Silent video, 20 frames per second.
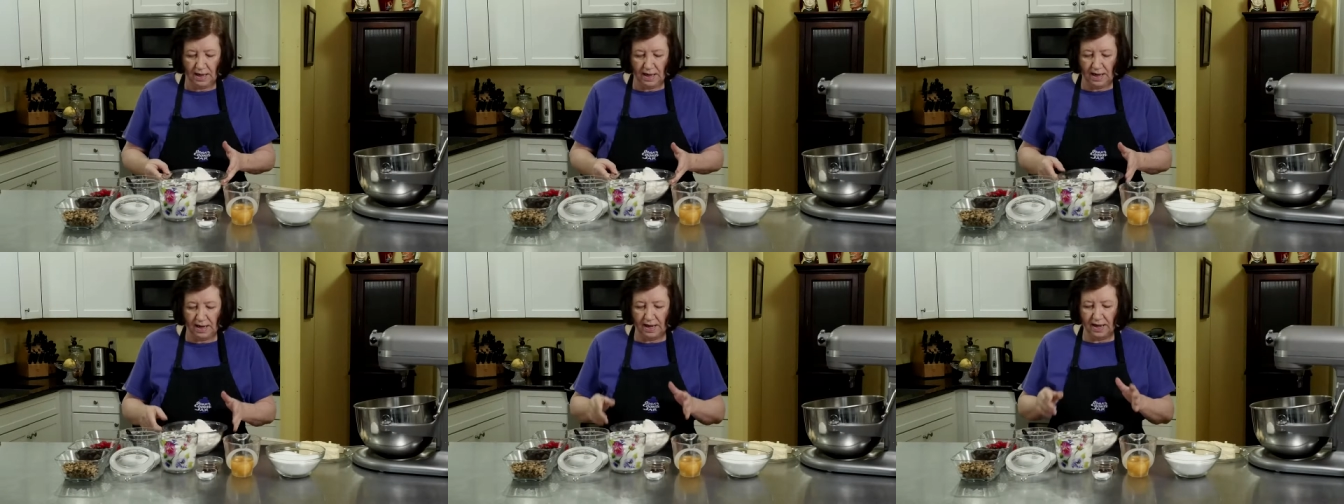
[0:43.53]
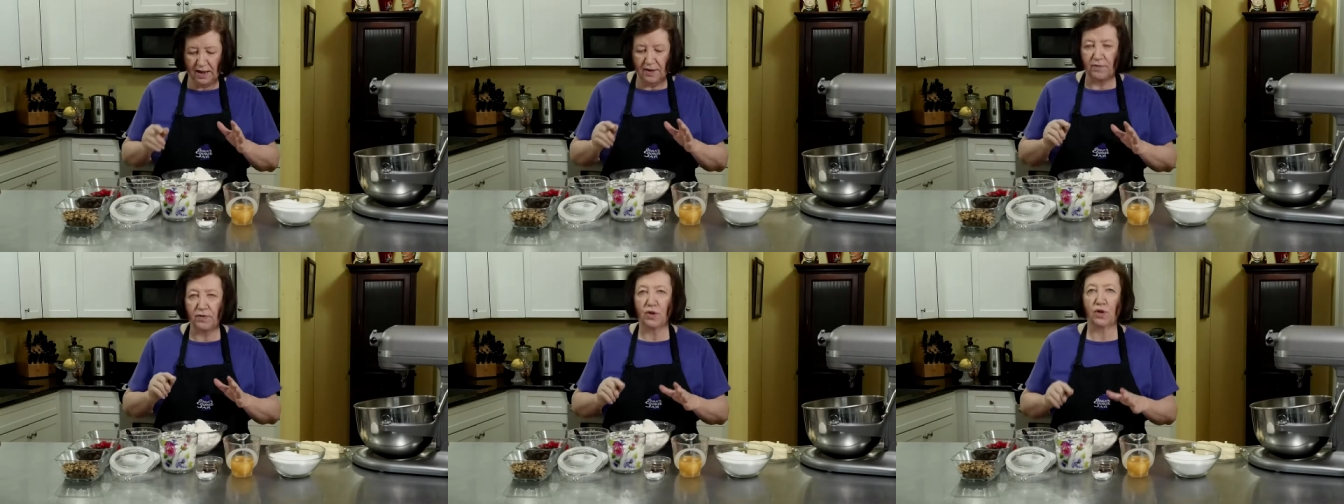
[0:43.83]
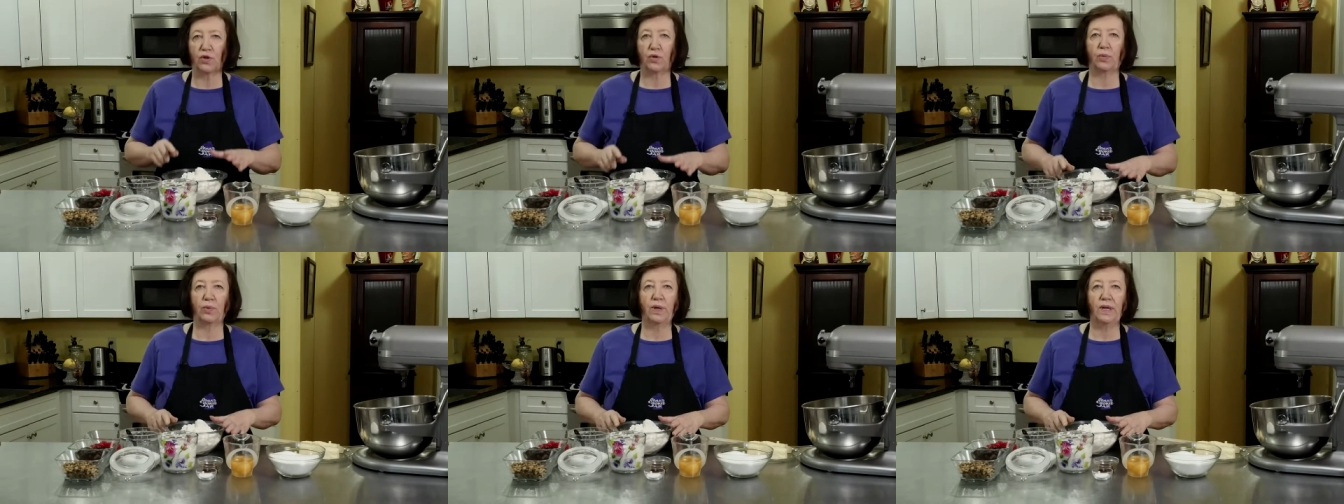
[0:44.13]
I
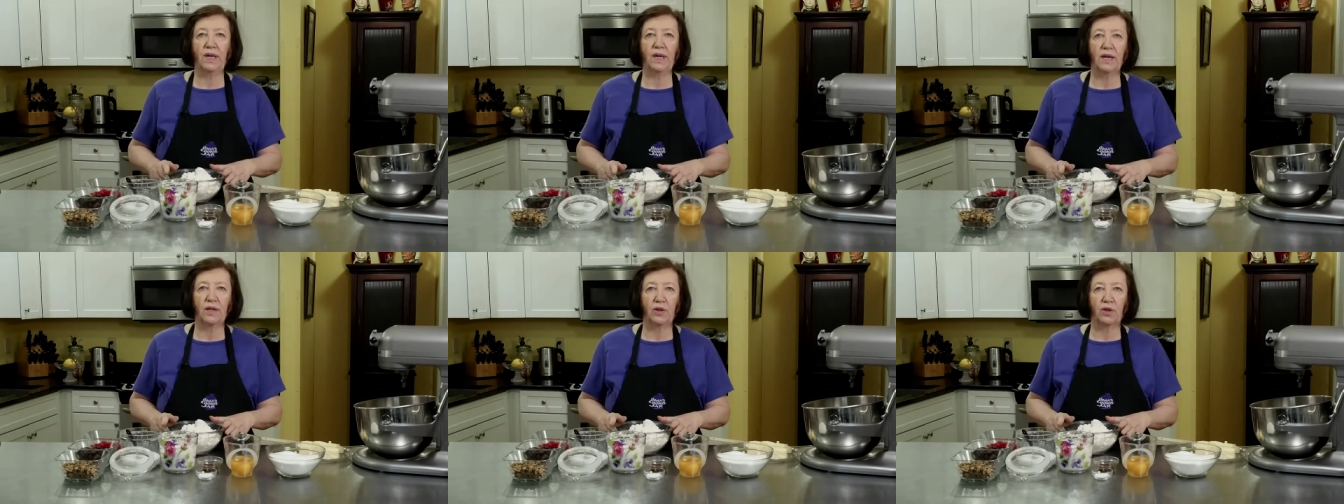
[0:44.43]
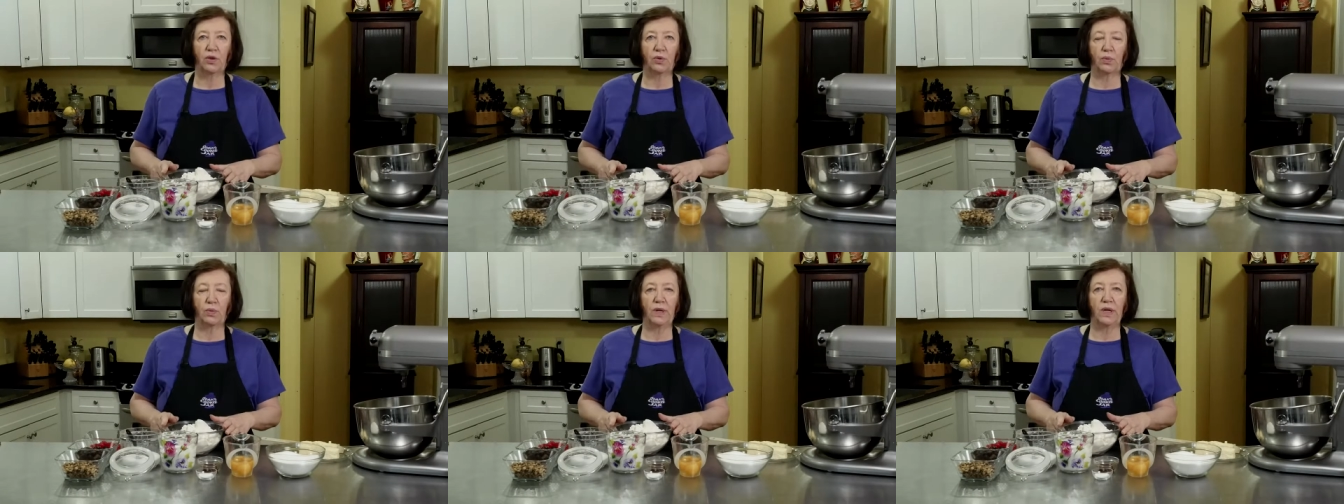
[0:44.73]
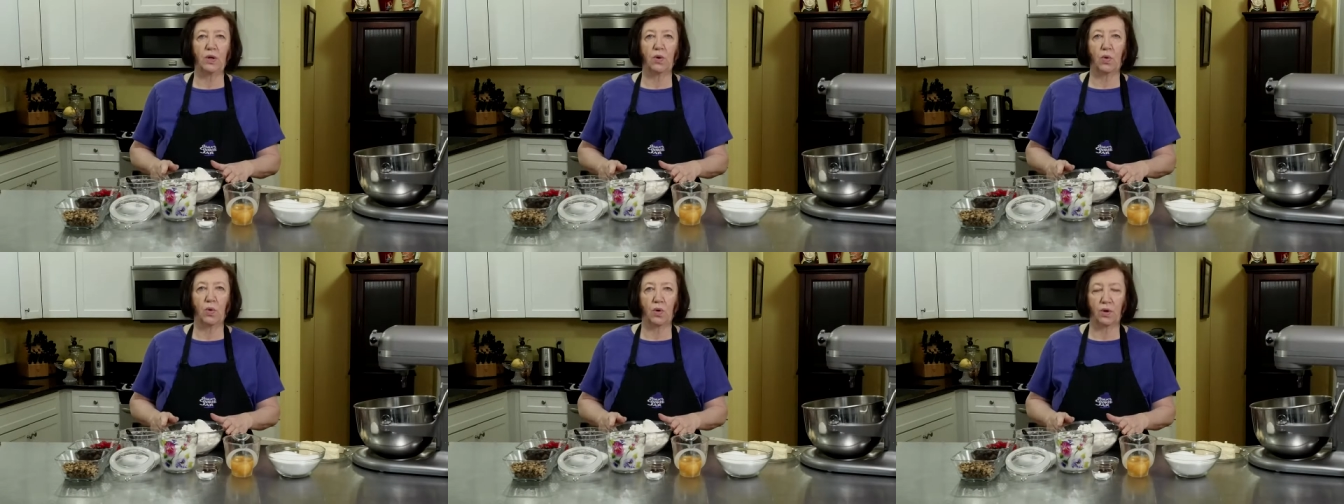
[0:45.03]
have three and
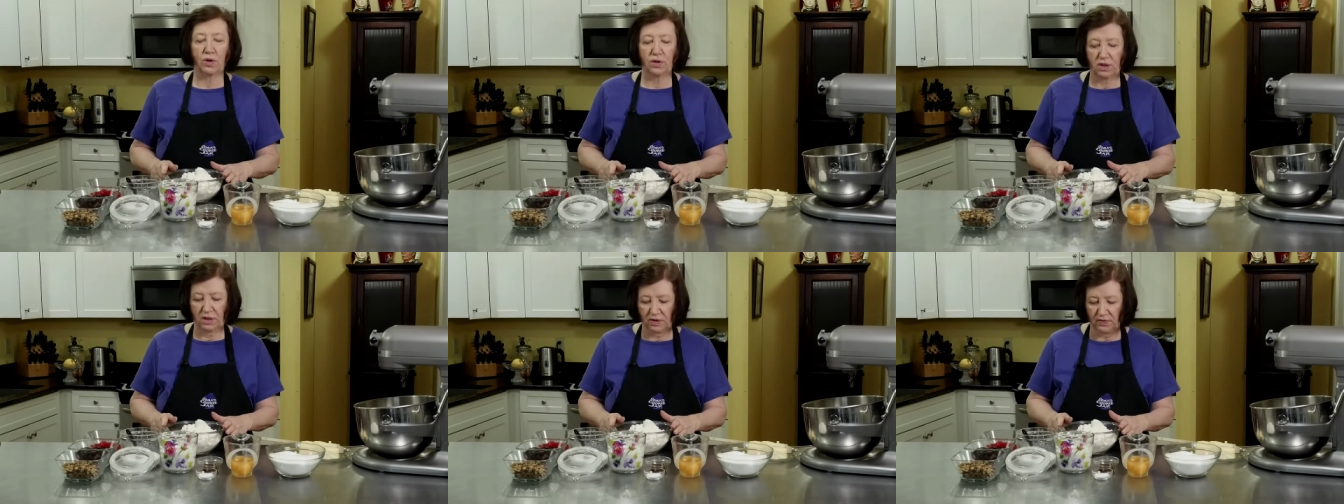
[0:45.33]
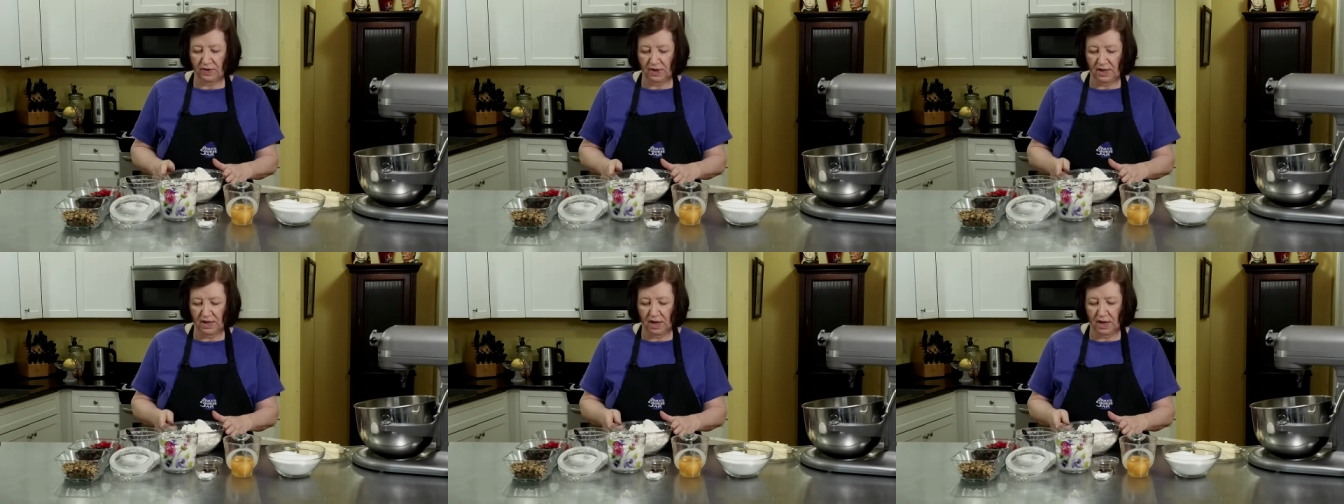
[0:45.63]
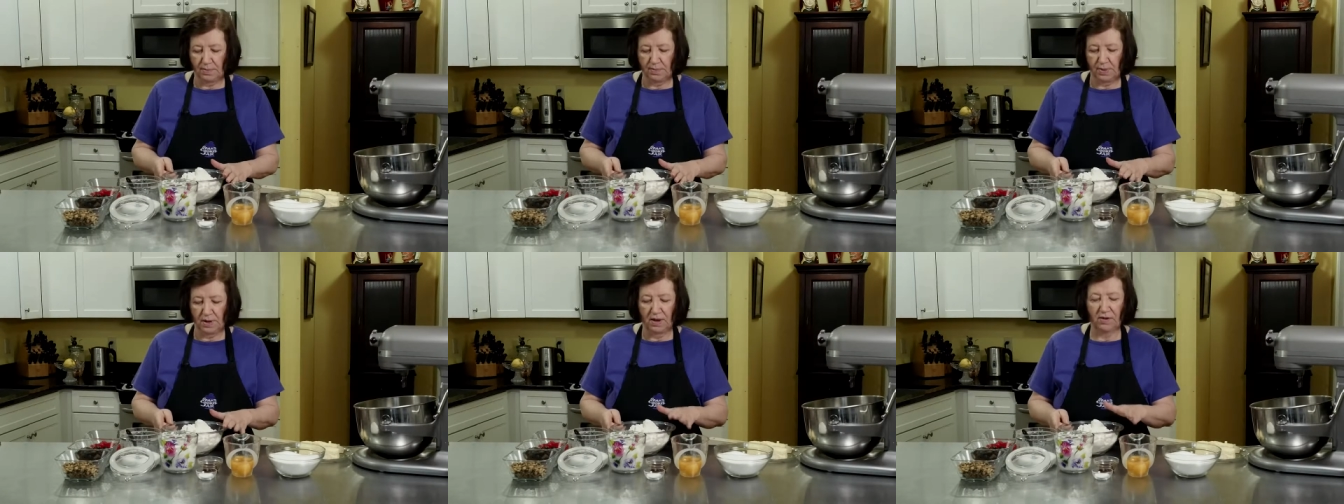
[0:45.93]
three quarters of a
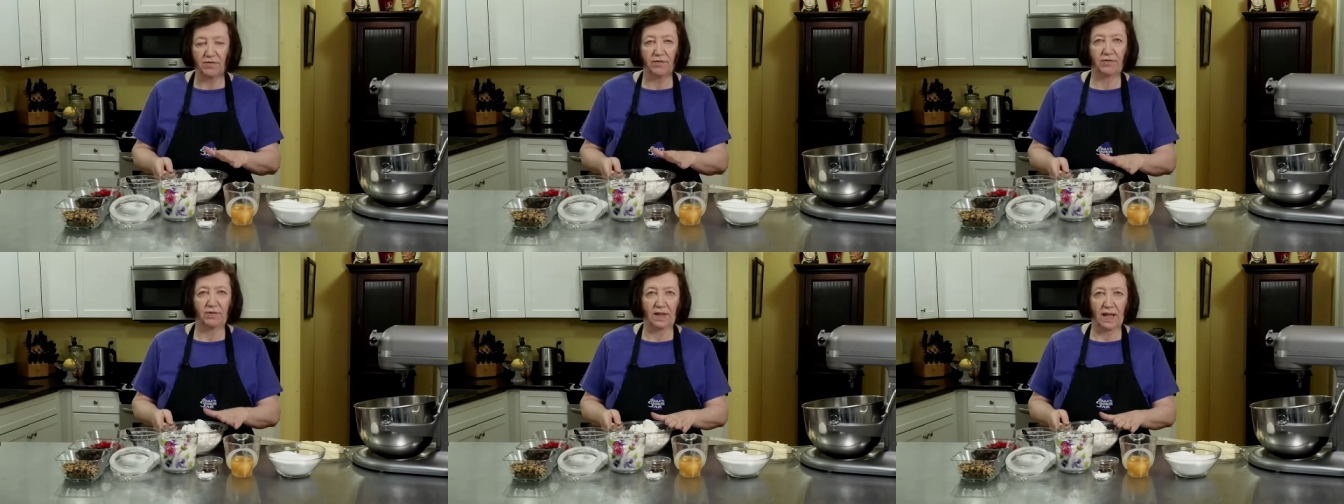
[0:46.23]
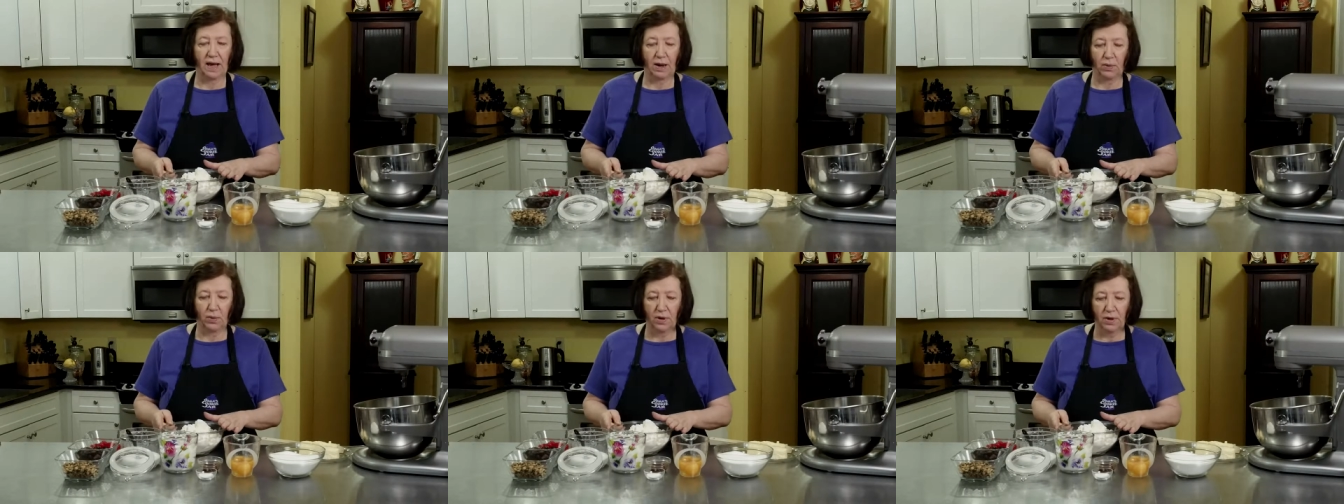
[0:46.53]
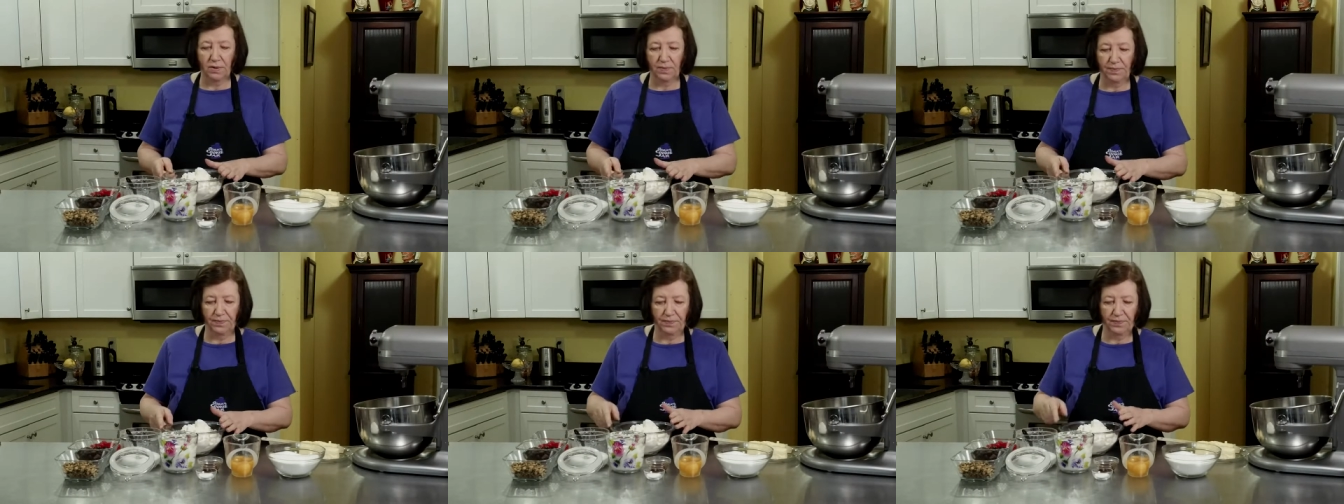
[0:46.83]
cup of
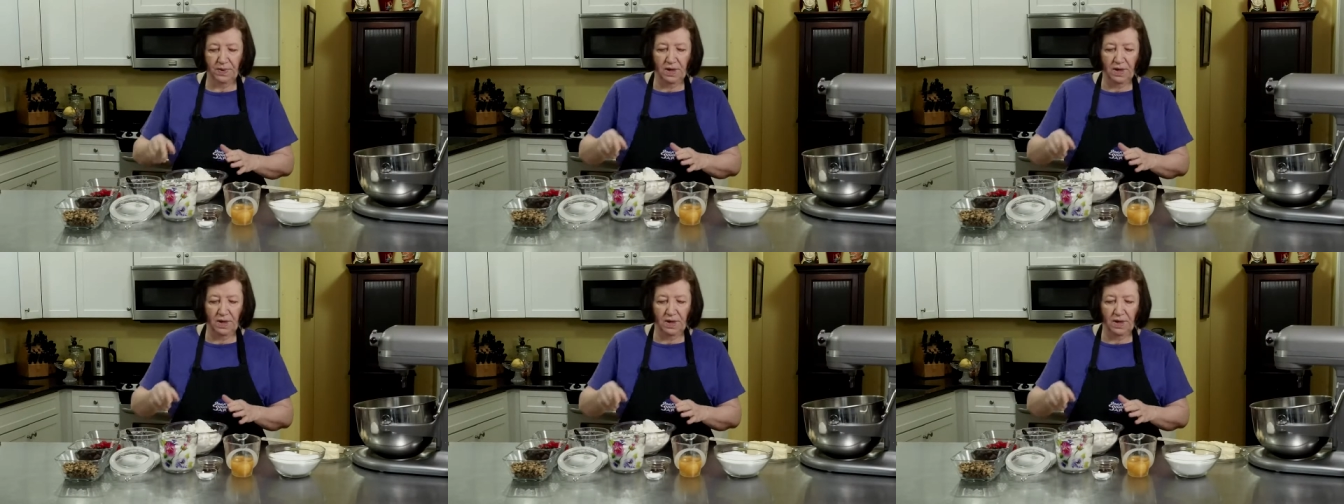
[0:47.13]
flour.